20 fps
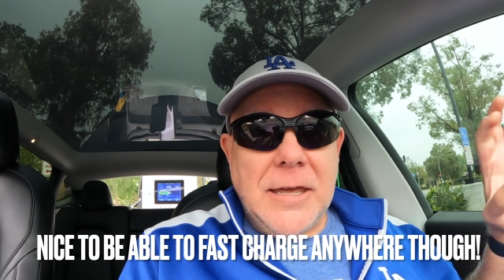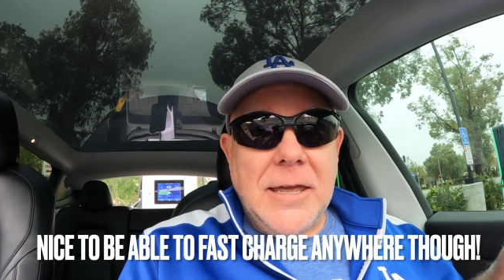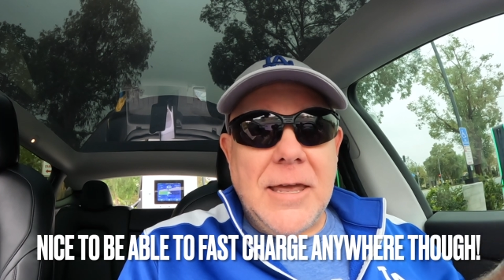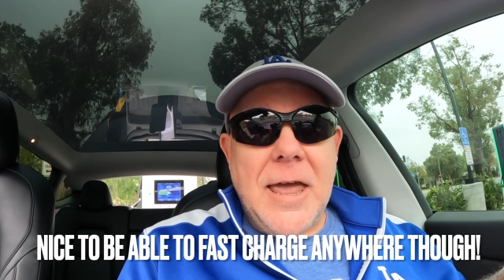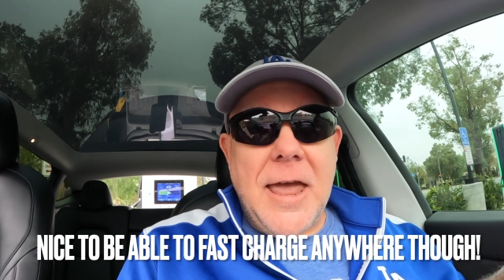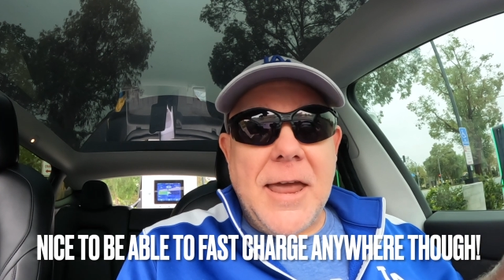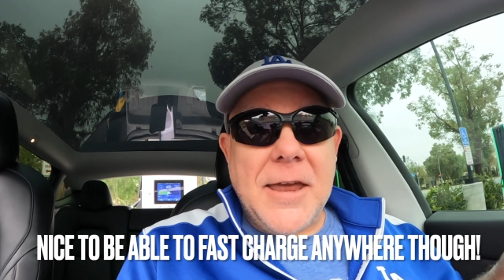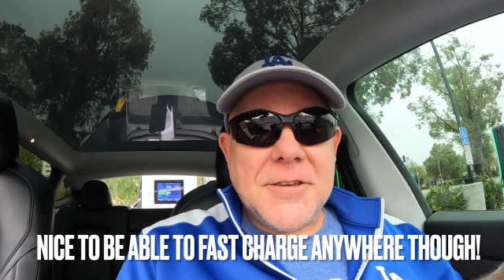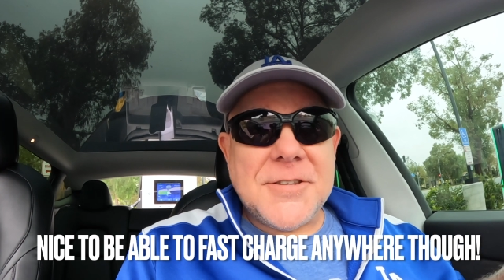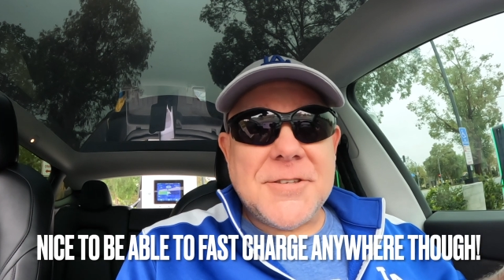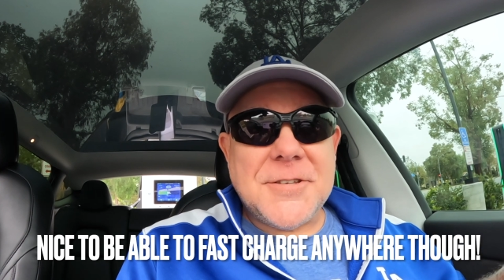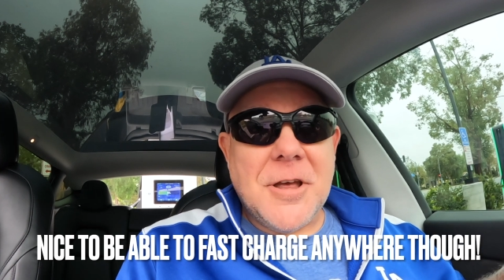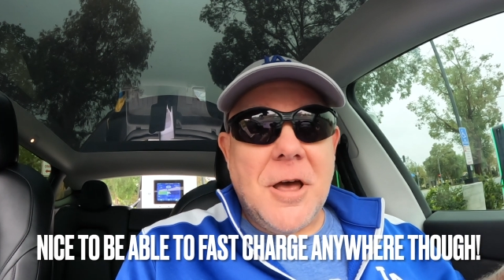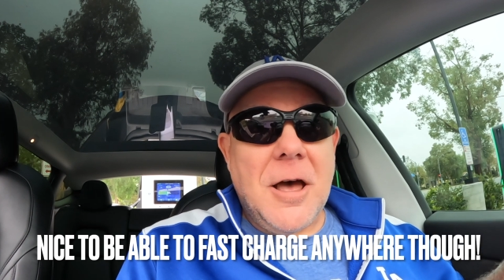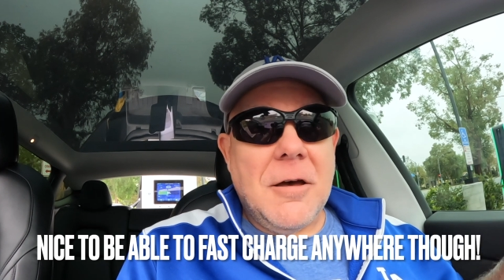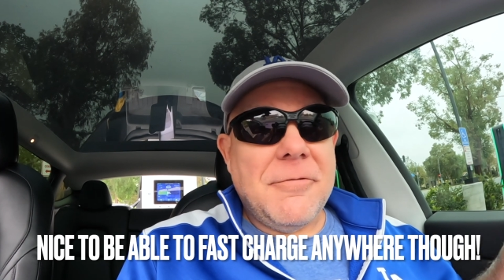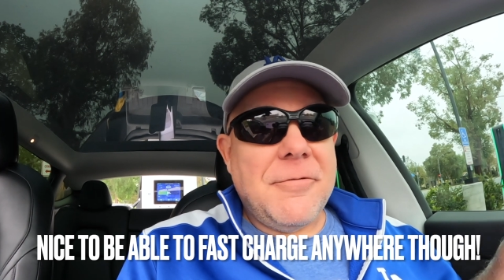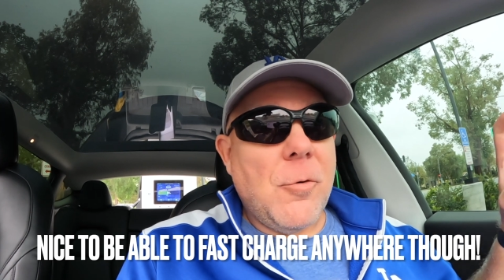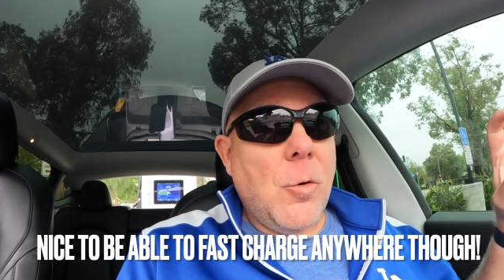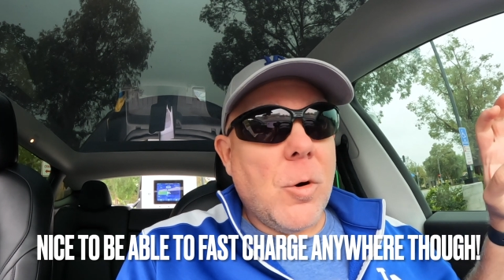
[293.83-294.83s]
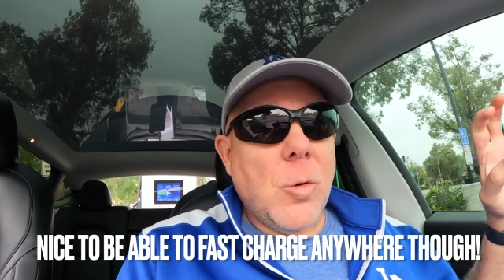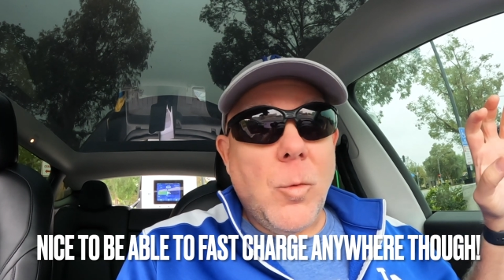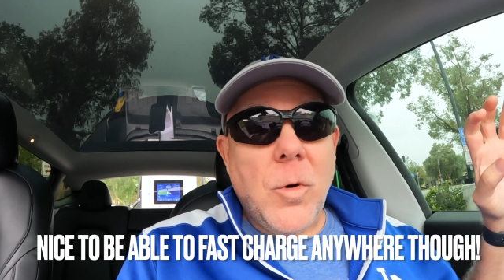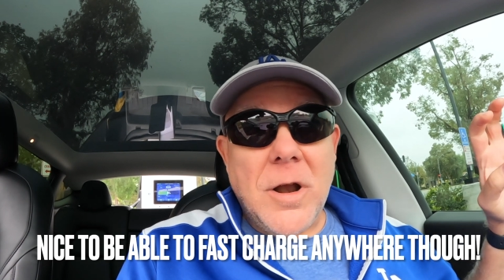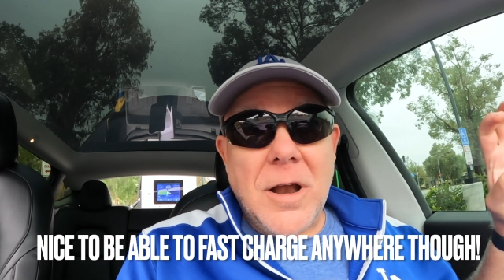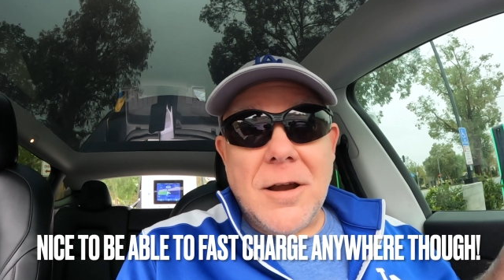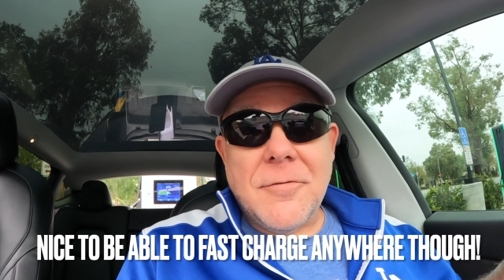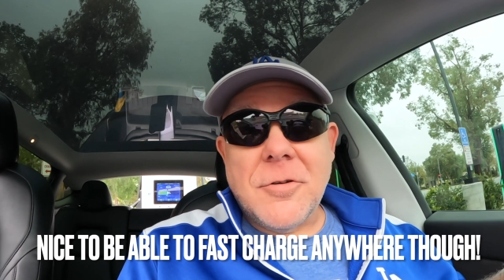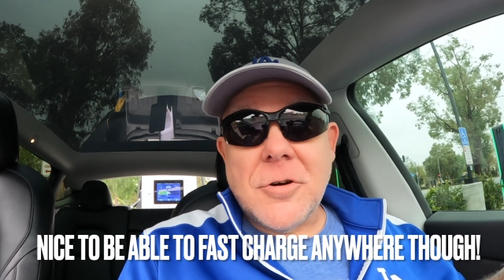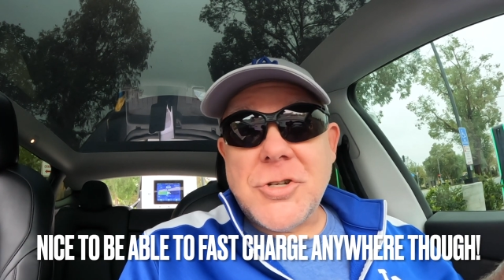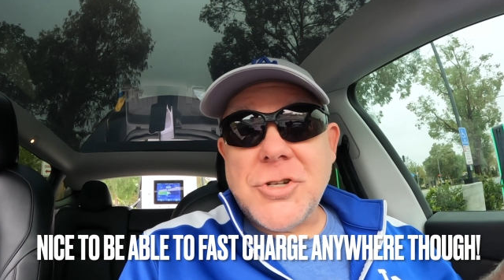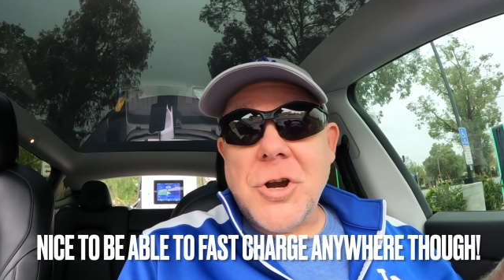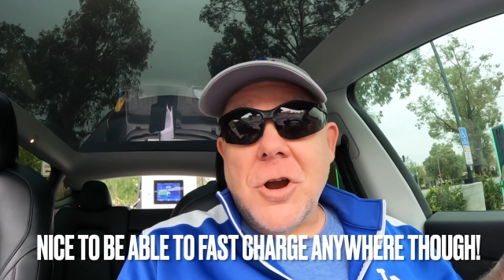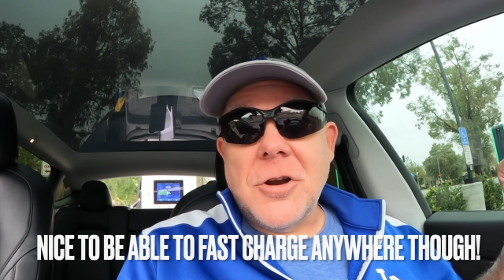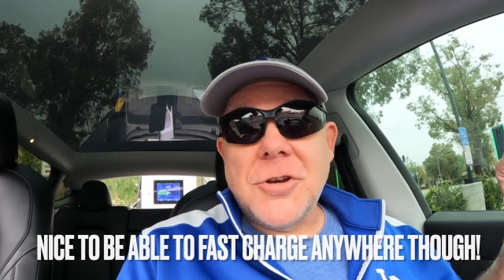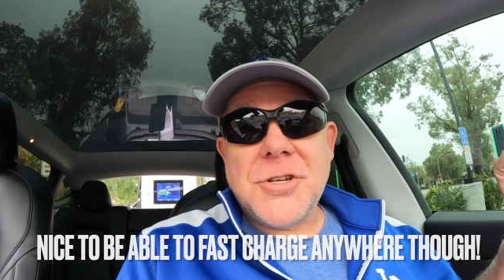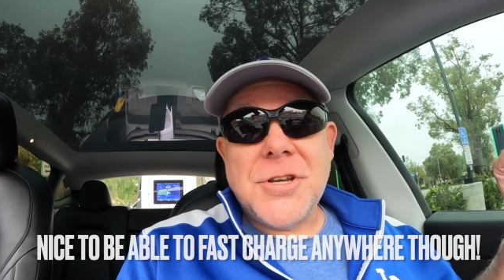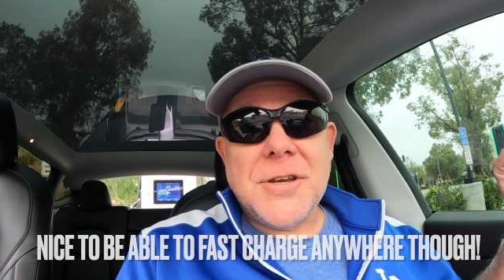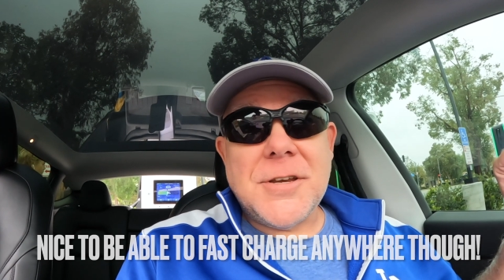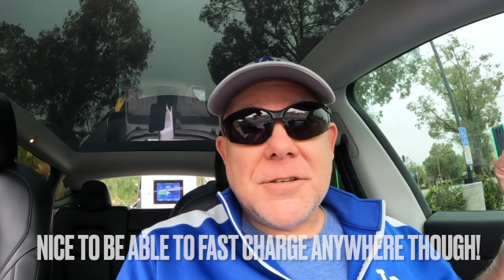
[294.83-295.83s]
EA stuff or whatever
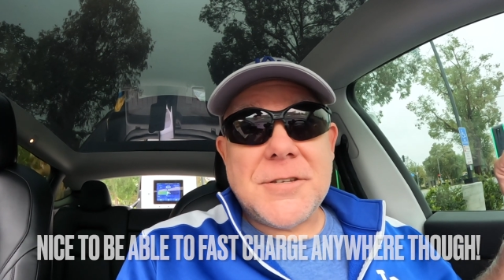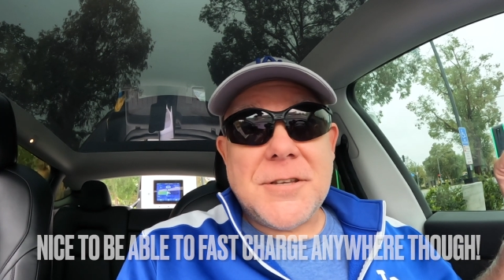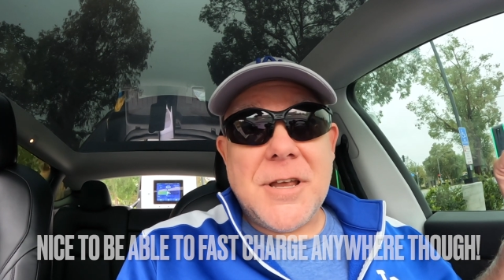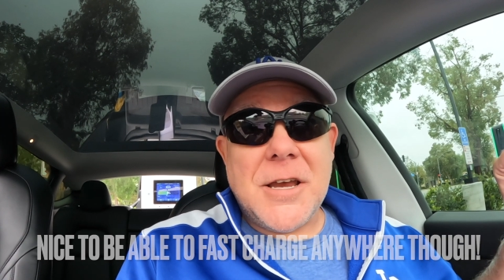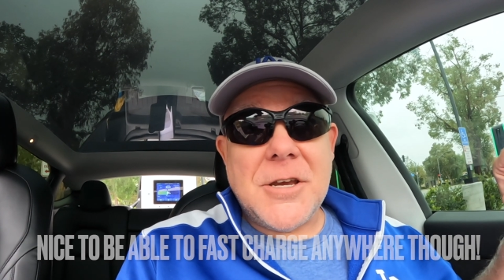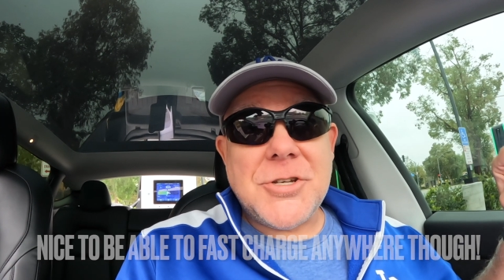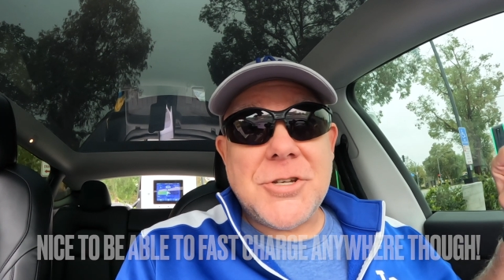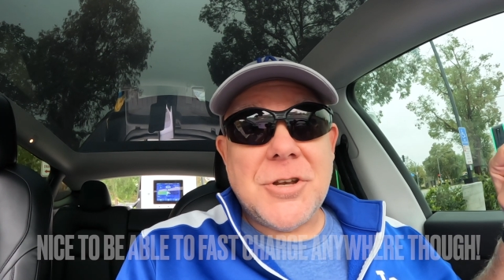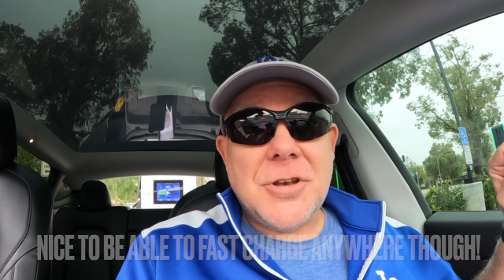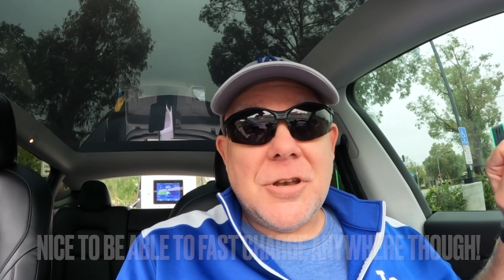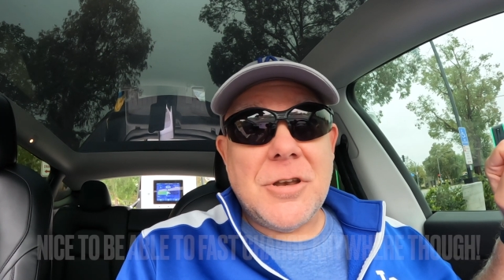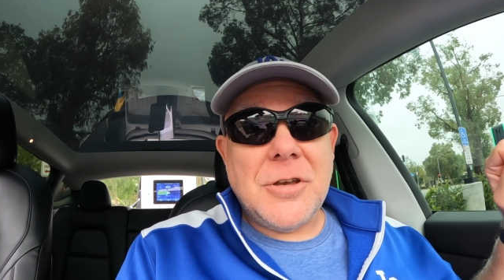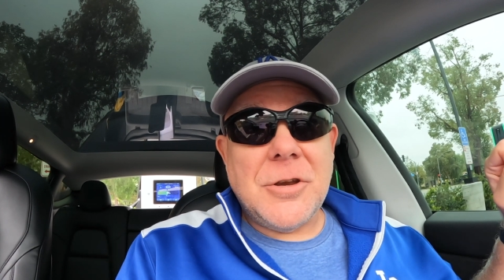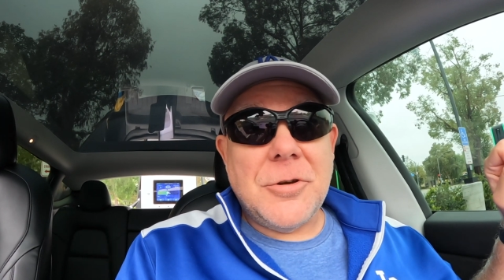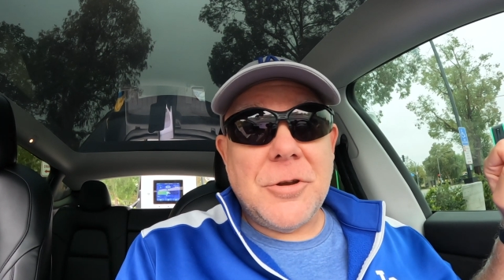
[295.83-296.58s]
charging station